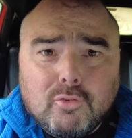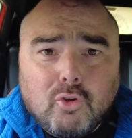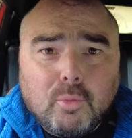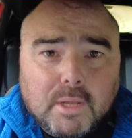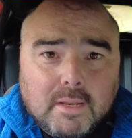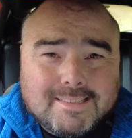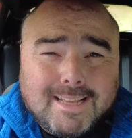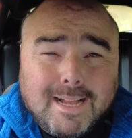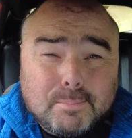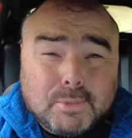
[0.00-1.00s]
is coming. It's
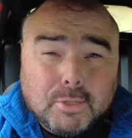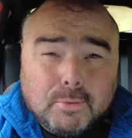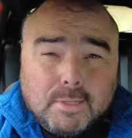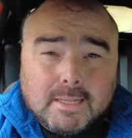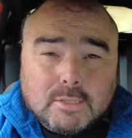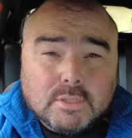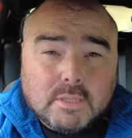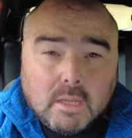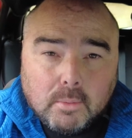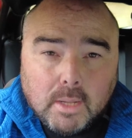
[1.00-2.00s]
absolutely lashing
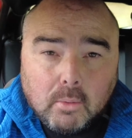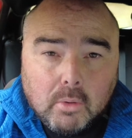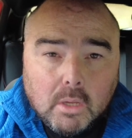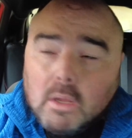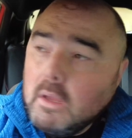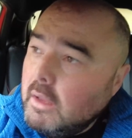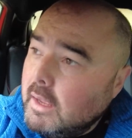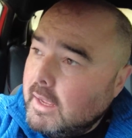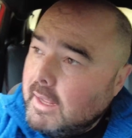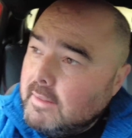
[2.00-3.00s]
down now,
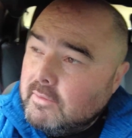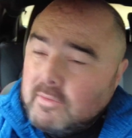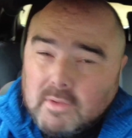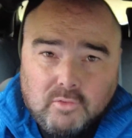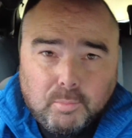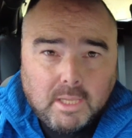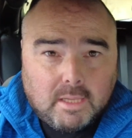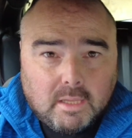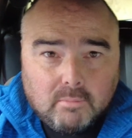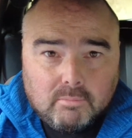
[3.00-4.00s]
and it's
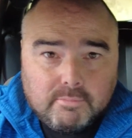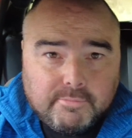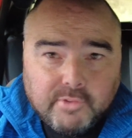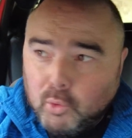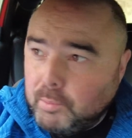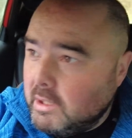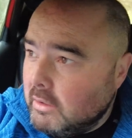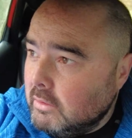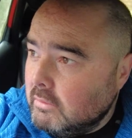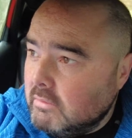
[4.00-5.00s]
making filming
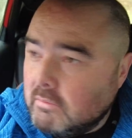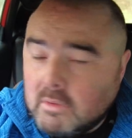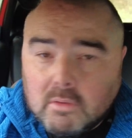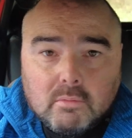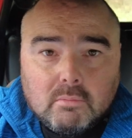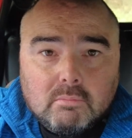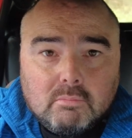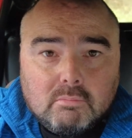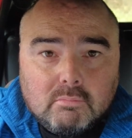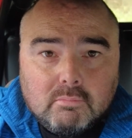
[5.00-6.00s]
and
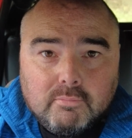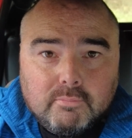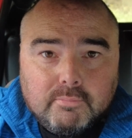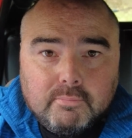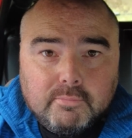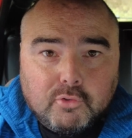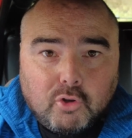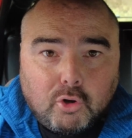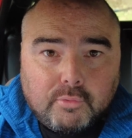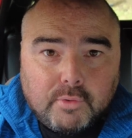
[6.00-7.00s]

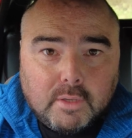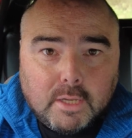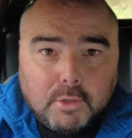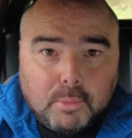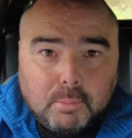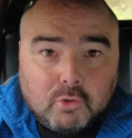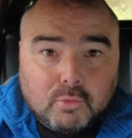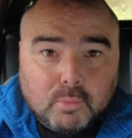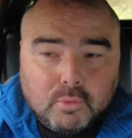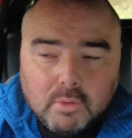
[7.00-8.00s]
photography nigh on
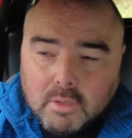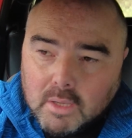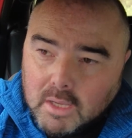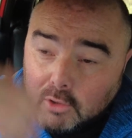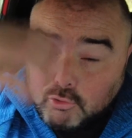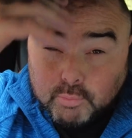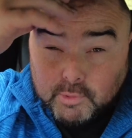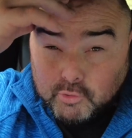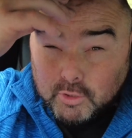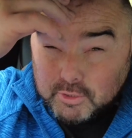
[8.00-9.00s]
impossible. Truth
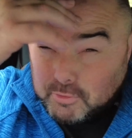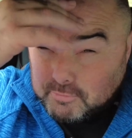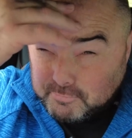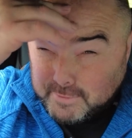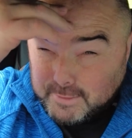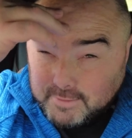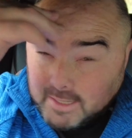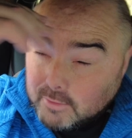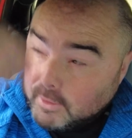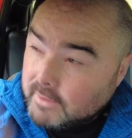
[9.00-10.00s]
be told, I don't feel
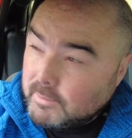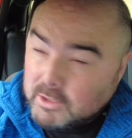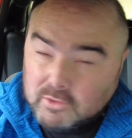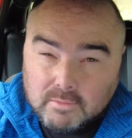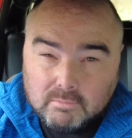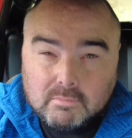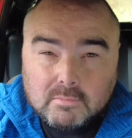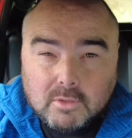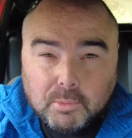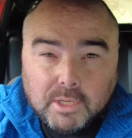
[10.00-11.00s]
that great. I'm actually
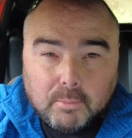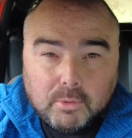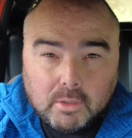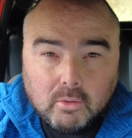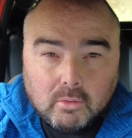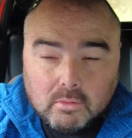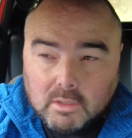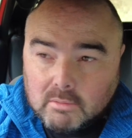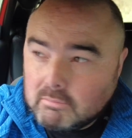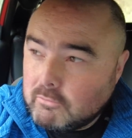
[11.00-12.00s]
coming down with a cold
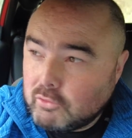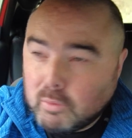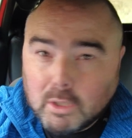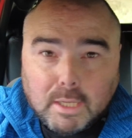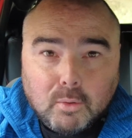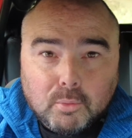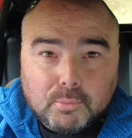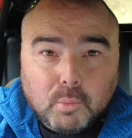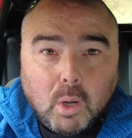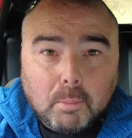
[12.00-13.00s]
and I just want to get home
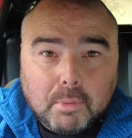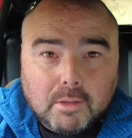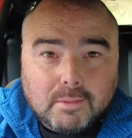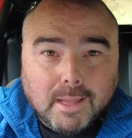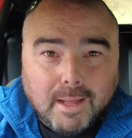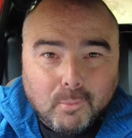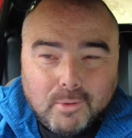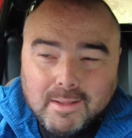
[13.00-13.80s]
to a hot bath now.